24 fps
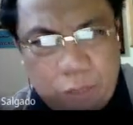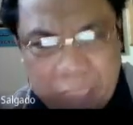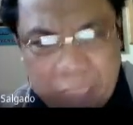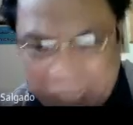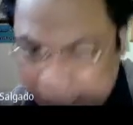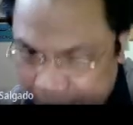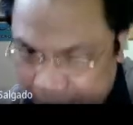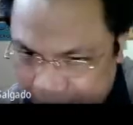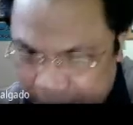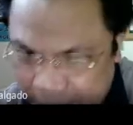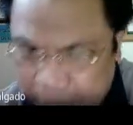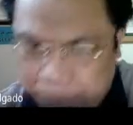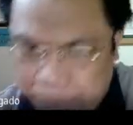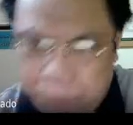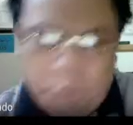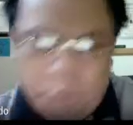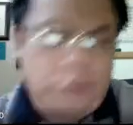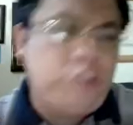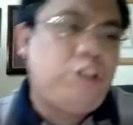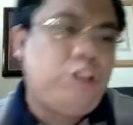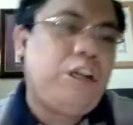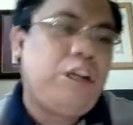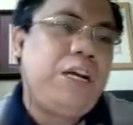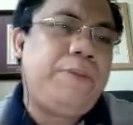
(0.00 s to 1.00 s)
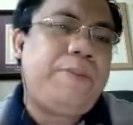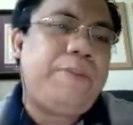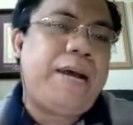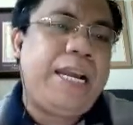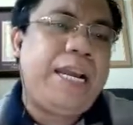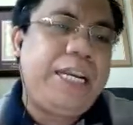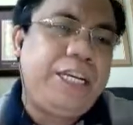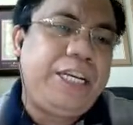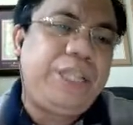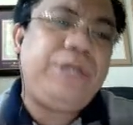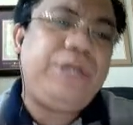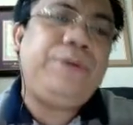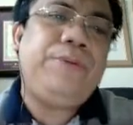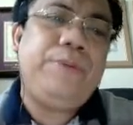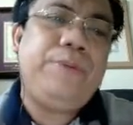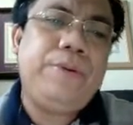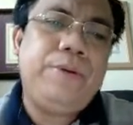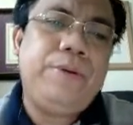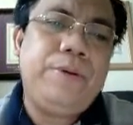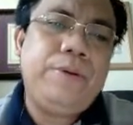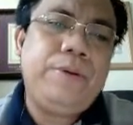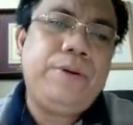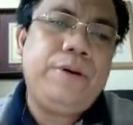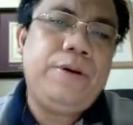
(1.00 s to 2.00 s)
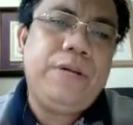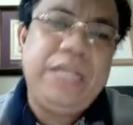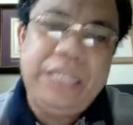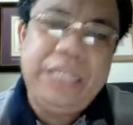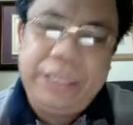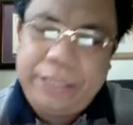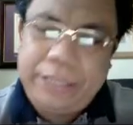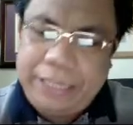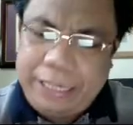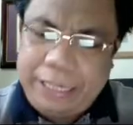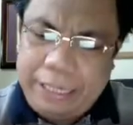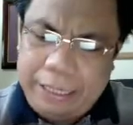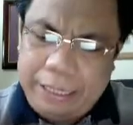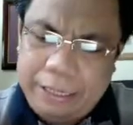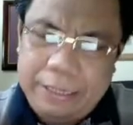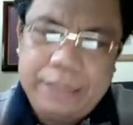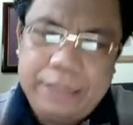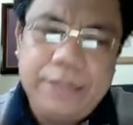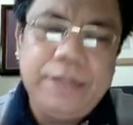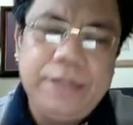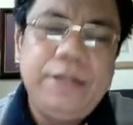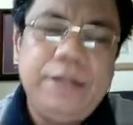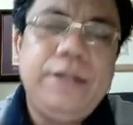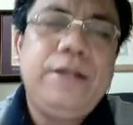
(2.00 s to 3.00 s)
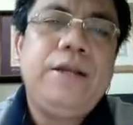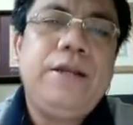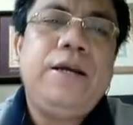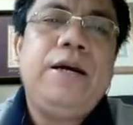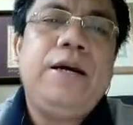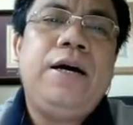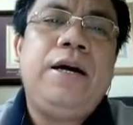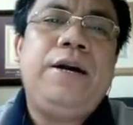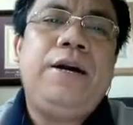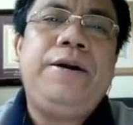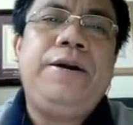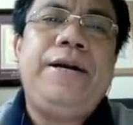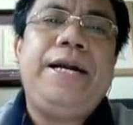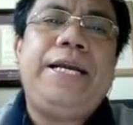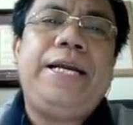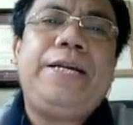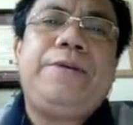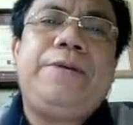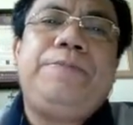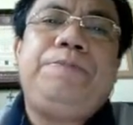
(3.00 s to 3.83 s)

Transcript: it's supposed to have IQ. You see? All right.